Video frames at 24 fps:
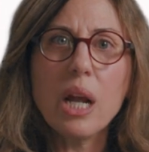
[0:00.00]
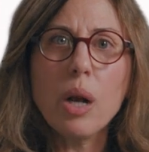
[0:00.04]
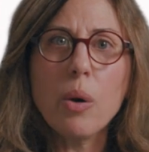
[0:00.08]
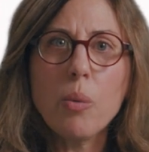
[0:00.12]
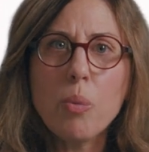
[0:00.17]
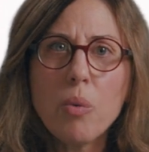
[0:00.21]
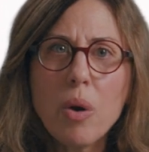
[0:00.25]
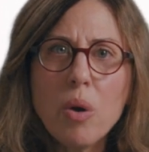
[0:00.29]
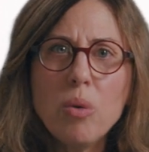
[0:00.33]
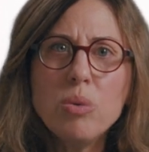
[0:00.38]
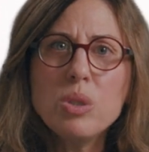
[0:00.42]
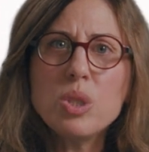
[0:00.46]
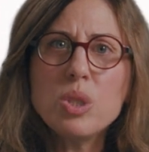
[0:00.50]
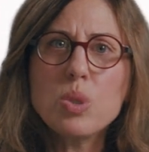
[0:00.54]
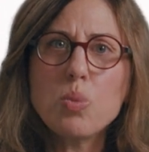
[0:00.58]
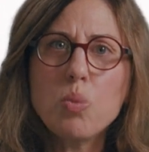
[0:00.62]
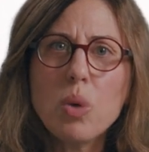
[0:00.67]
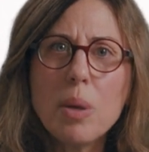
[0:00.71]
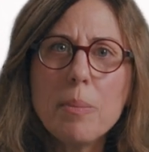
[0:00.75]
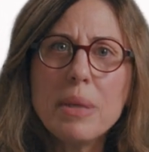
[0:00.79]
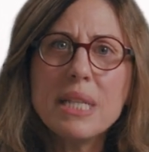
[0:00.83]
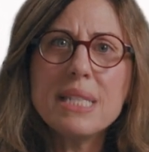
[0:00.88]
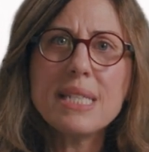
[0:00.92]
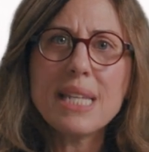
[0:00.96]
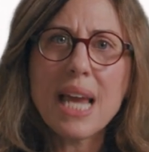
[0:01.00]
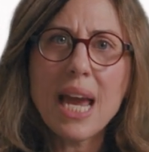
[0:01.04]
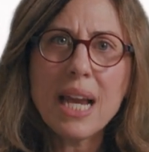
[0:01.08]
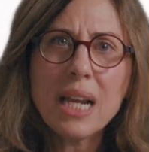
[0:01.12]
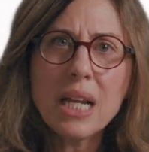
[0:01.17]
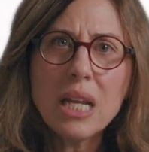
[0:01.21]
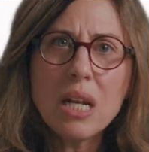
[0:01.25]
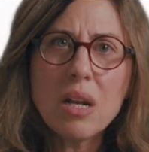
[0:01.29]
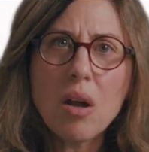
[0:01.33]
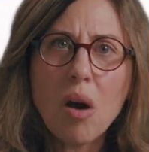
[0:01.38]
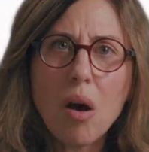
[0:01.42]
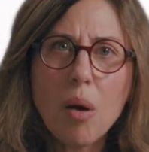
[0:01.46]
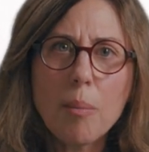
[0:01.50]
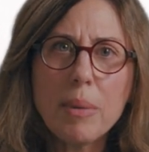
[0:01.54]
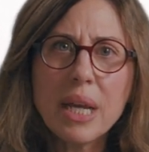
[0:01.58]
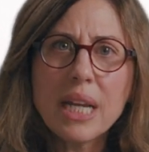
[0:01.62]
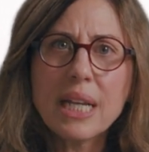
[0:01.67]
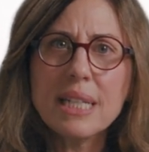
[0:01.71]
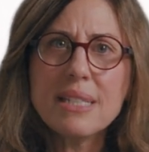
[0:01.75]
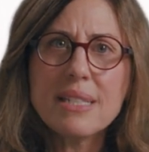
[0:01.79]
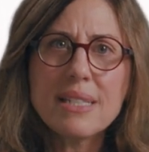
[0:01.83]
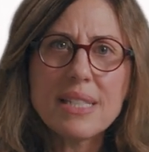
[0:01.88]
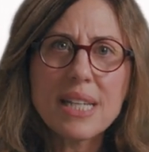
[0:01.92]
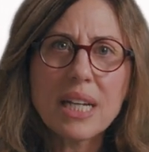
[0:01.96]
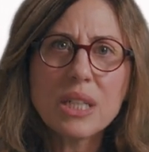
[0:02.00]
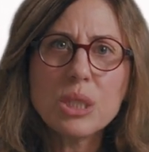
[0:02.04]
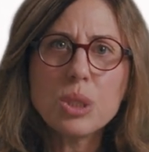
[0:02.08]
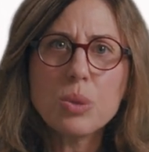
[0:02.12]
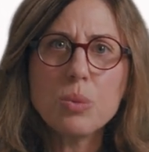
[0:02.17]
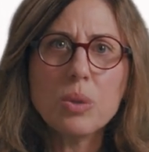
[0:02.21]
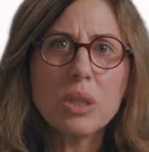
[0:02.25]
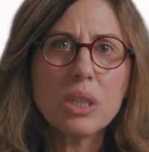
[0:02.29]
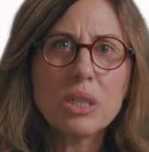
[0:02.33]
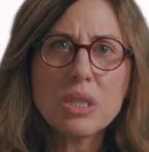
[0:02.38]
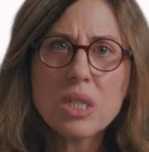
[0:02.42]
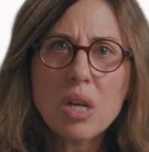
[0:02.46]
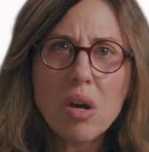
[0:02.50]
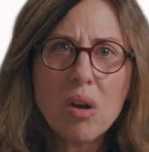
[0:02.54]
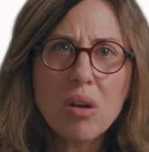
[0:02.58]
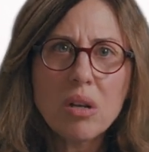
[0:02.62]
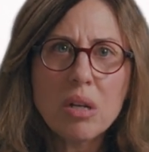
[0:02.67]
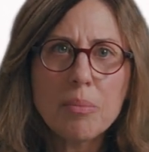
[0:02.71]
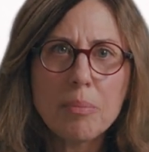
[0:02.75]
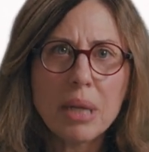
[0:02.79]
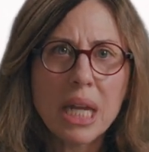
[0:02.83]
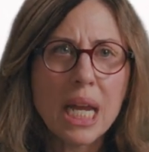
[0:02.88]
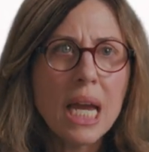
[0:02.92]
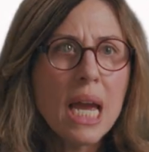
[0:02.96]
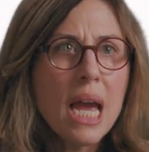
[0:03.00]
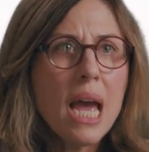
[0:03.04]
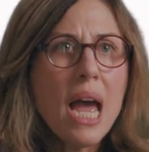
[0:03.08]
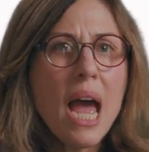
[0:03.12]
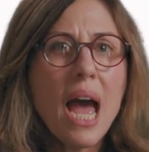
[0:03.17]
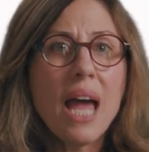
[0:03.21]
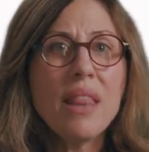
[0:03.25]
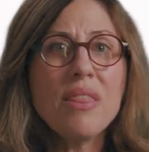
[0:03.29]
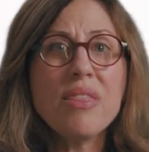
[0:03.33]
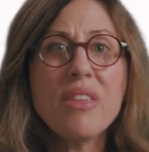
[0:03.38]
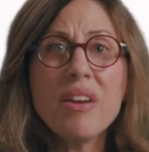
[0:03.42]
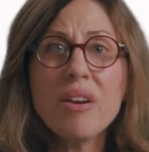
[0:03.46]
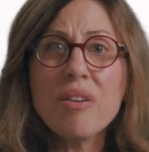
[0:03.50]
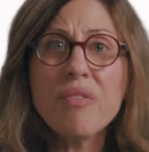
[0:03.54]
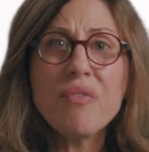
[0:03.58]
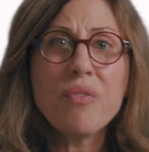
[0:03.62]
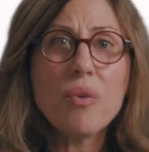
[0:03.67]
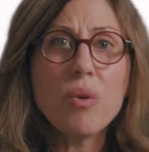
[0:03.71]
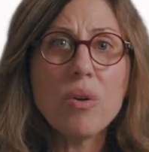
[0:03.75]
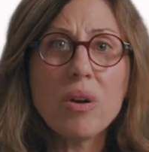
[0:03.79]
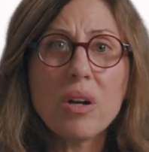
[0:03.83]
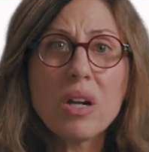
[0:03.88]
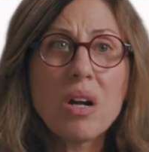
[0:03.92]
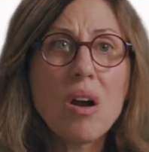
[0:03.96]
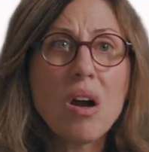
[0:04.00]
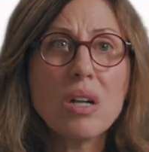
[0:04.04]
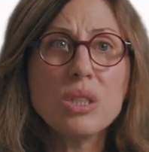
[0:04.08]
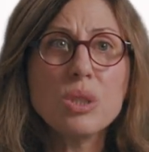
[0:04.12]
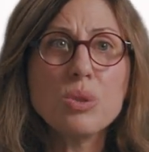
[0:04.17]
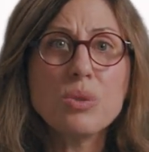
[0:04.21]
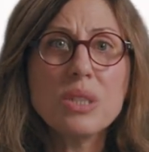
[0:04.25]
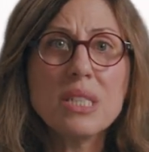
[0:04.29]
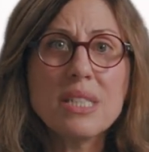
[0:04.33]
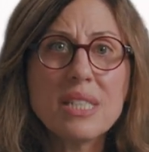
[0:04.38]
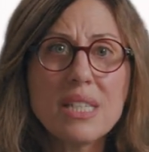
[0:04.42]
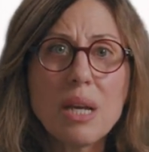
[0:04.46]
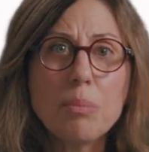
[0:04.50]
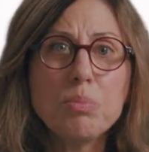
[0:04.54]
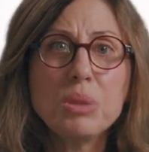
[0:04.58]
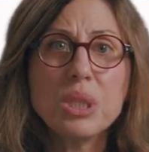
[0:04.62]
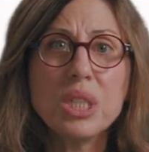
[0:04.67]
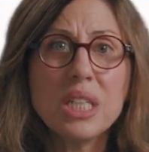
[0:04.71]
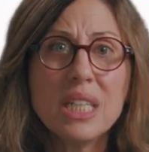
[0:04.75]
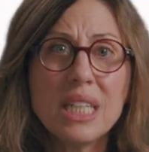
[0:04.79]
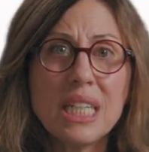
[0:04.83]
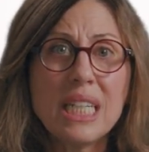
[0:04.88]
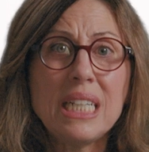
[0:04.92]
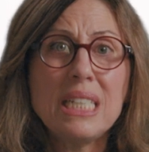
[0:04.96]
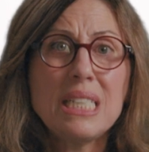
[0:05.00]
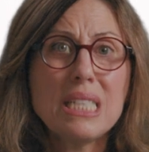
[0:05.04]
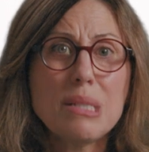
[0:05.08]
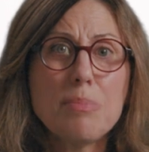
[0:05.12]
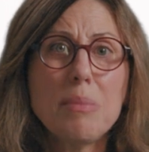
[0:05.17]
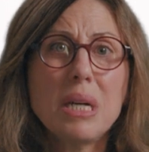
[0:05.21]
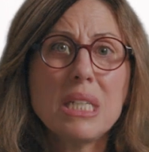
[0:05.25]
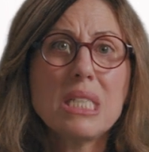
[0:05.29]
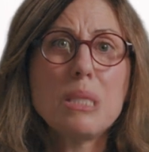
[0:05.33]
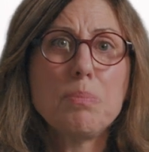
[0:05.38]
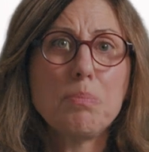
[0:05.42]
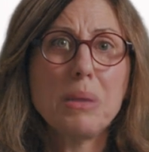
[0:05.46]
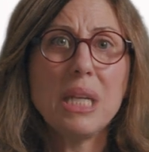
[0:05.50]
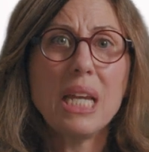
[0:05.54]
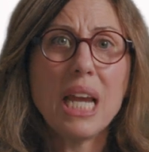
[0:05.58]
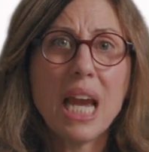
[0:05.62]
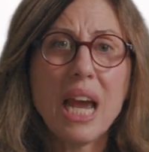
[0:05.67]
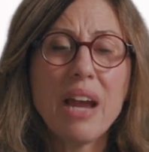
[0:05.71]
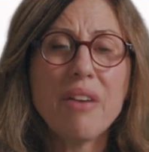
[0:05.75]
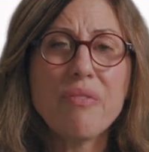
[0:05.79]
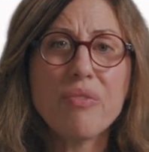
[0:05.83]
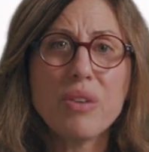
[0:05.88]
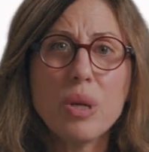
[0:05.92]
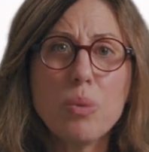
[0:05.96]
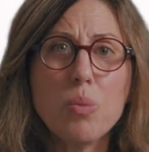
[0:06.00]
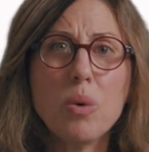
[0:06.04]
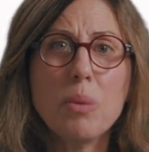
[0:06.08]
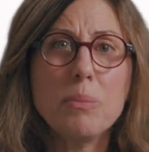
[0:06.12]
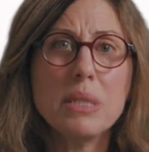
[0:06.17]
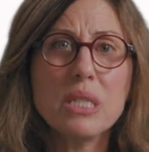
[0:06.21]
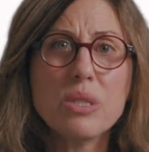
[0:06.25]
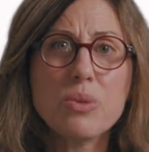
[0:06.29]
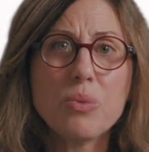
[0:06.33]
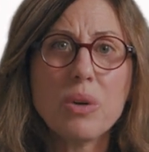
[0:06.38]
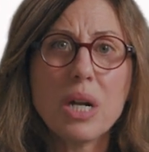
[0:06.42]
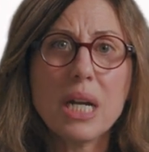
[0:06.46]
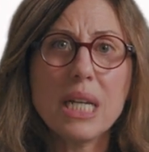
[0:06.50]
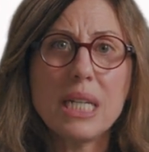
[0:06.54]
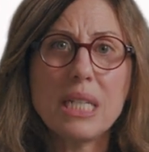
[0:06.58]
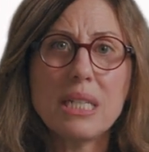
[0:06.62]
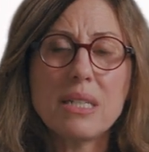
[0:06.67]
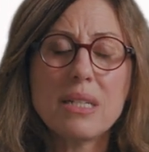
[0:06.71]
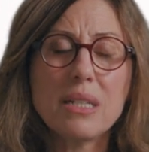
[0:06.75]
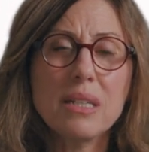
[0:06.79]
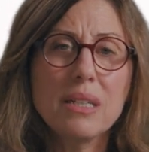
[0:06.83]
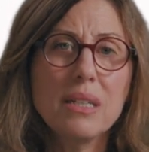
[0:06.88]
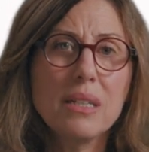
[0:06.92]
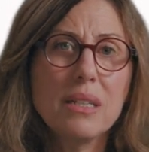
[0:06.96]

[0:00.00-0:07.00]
erodes women's economic and sexual autonomy, and therefore contraception needs must be every woman's right.